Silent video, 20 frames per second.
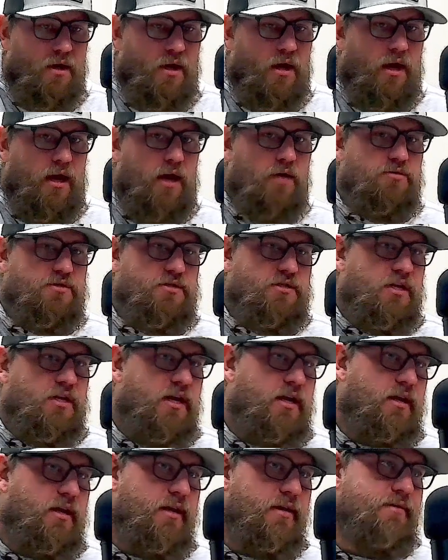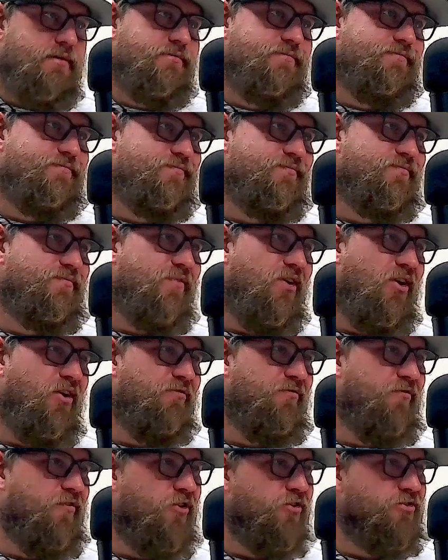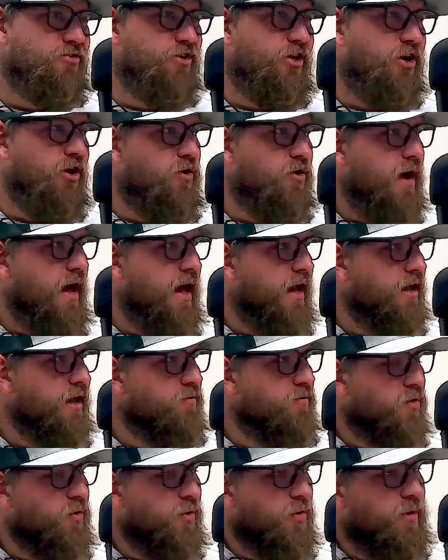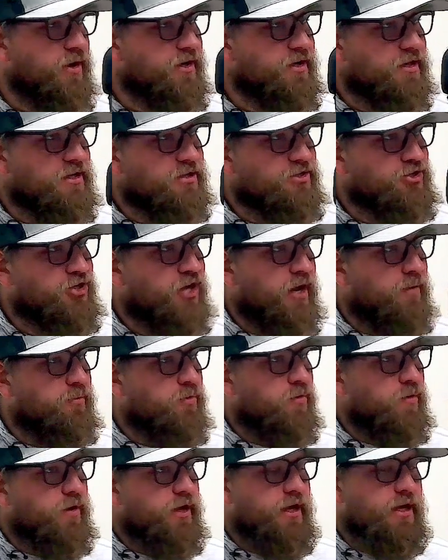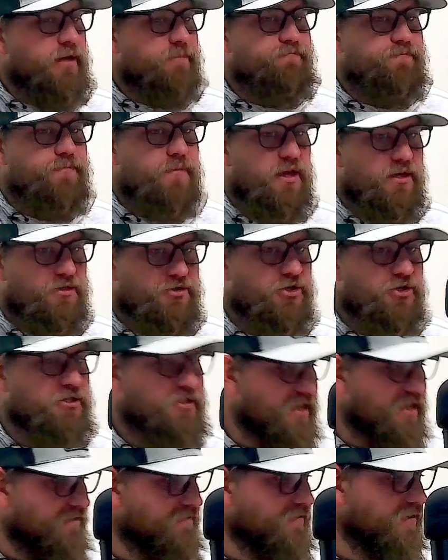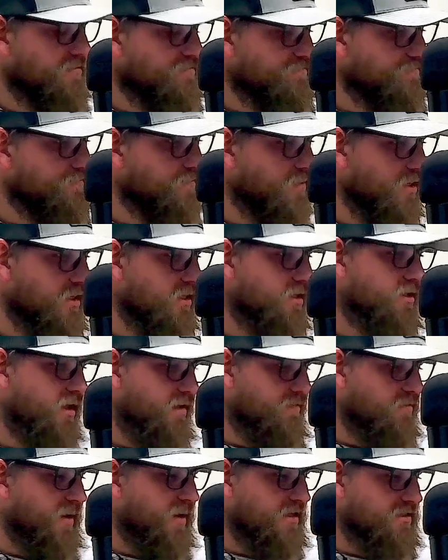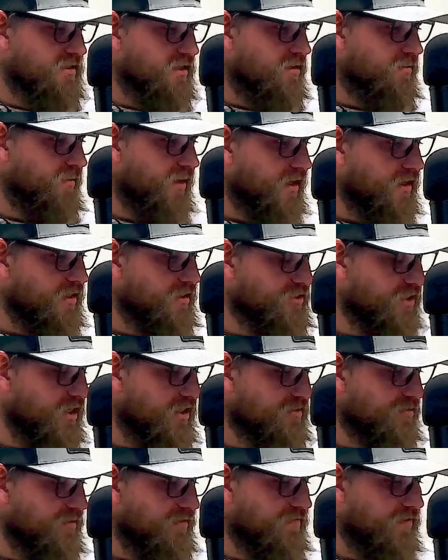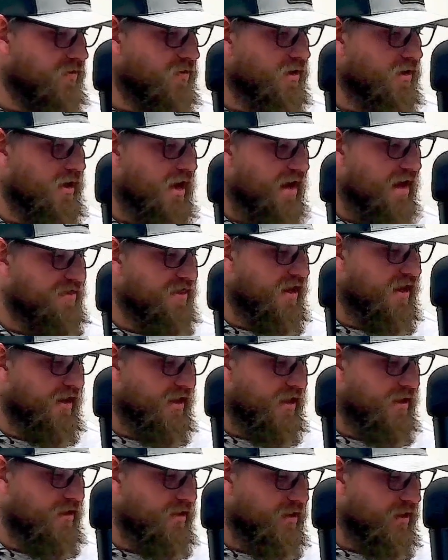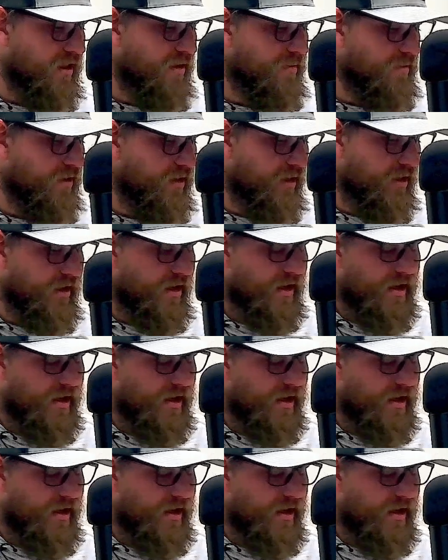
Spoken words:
was our first go at it when we went to the Jamboree. It's just different, but everybody's going to make an adjustment for it. I think it limits